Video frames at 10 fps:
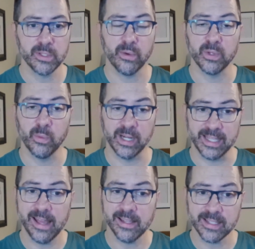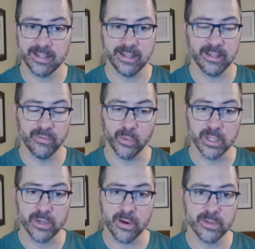So if you want to cancel it and
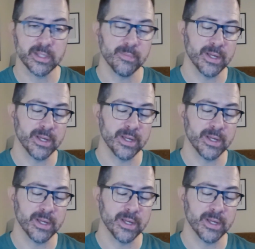avoid charges,